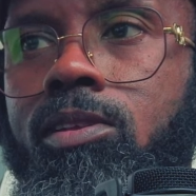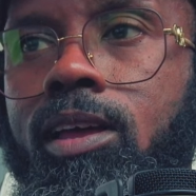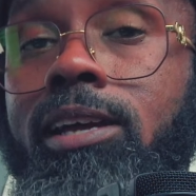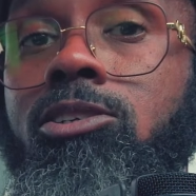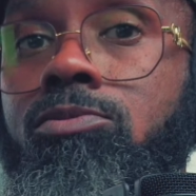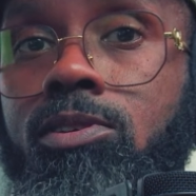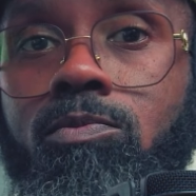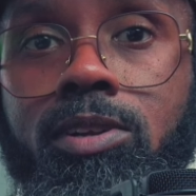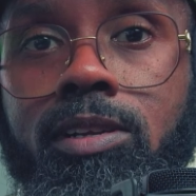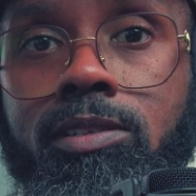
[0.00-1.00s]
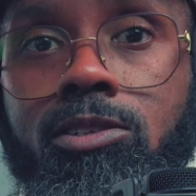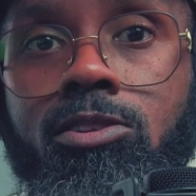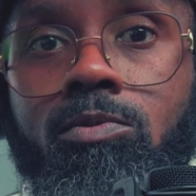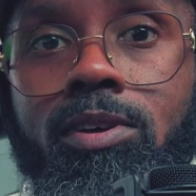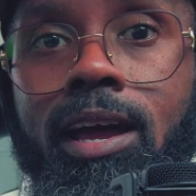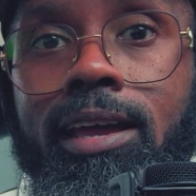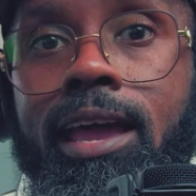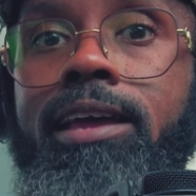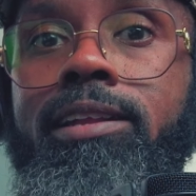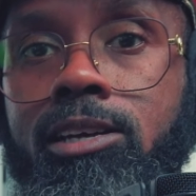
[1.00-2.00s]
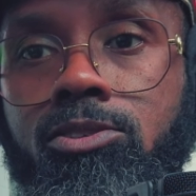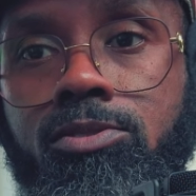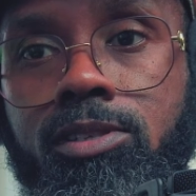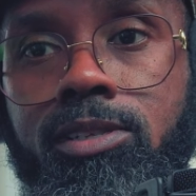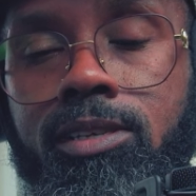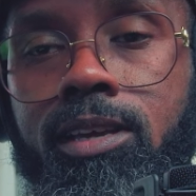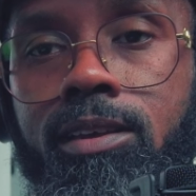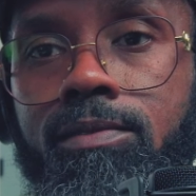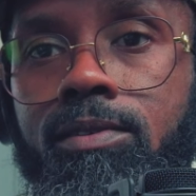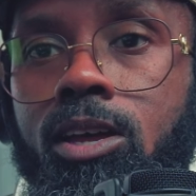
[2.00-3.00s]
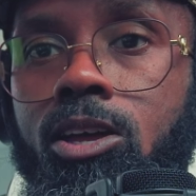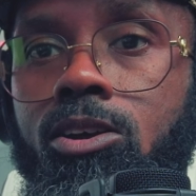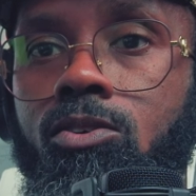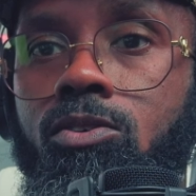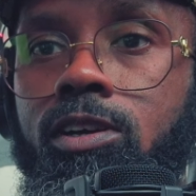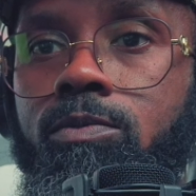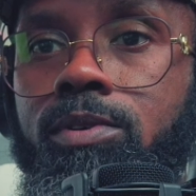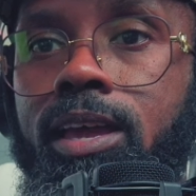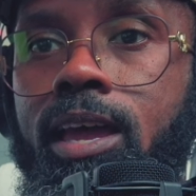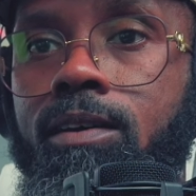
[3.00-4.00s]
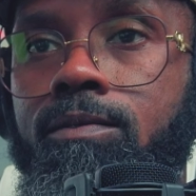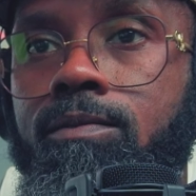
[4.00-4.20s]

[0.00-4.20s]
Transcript: extra when it's you know when I had extra to give or if we have